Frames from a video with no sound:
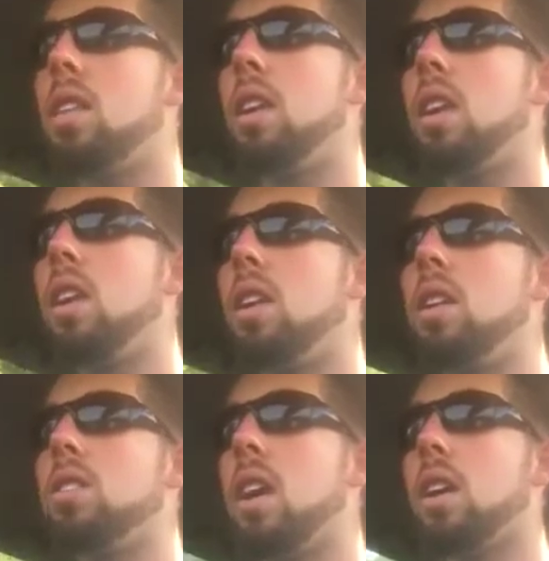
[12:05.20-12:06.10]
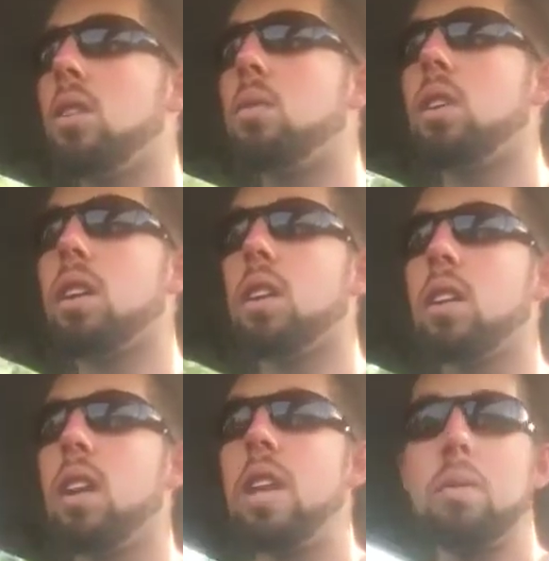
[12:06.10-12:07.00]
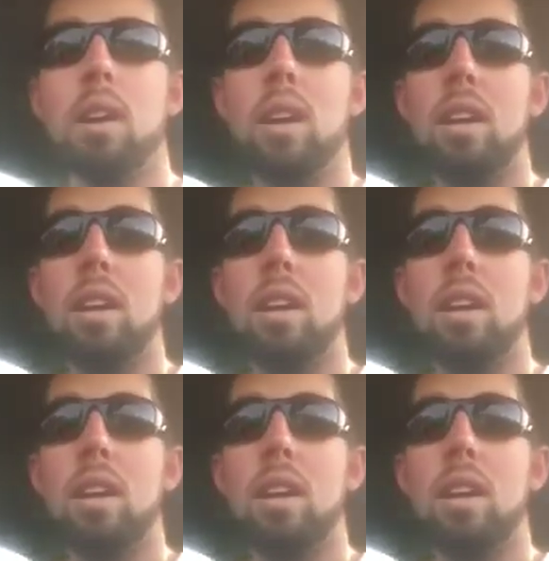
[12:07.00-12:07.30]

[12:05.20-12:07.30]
then it's not going to work anyway.